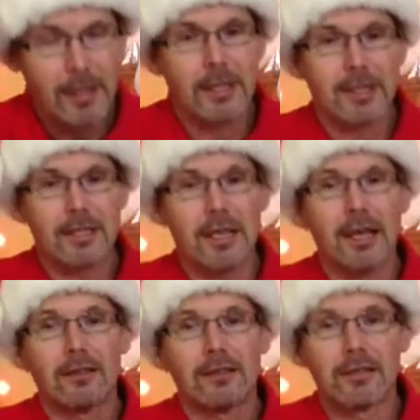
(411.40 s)
The
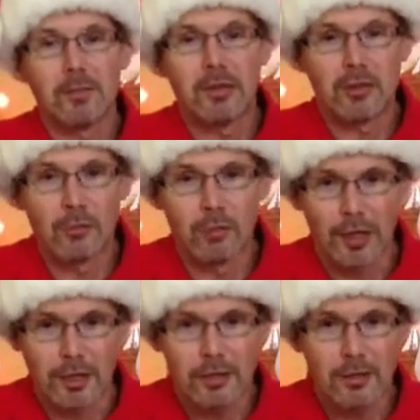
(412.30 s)
scale is a bunch of
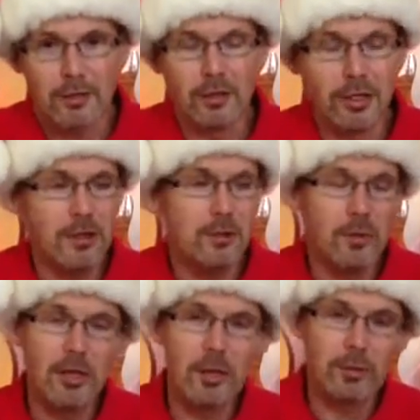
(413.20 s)
bricks. You need to
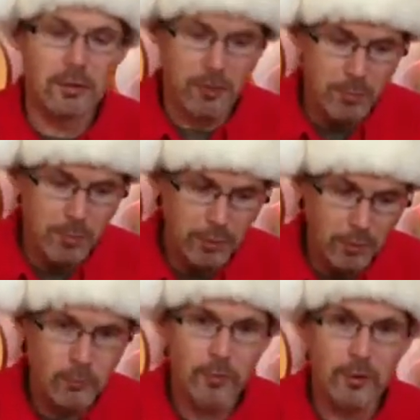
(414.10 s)
be able to
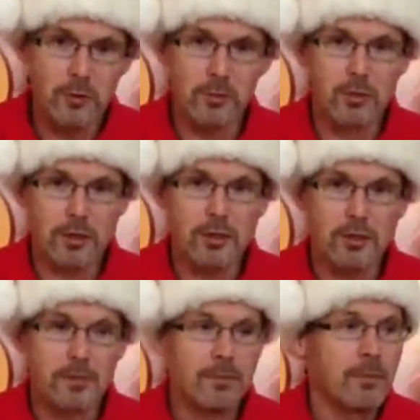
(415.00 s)
build with those
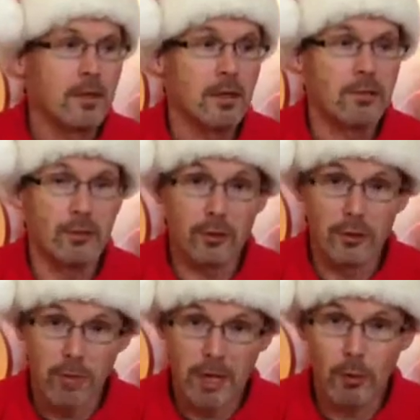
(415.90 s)
bricks if you're going to
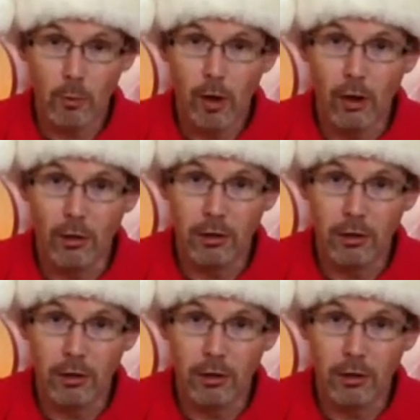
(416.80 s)
make a wall.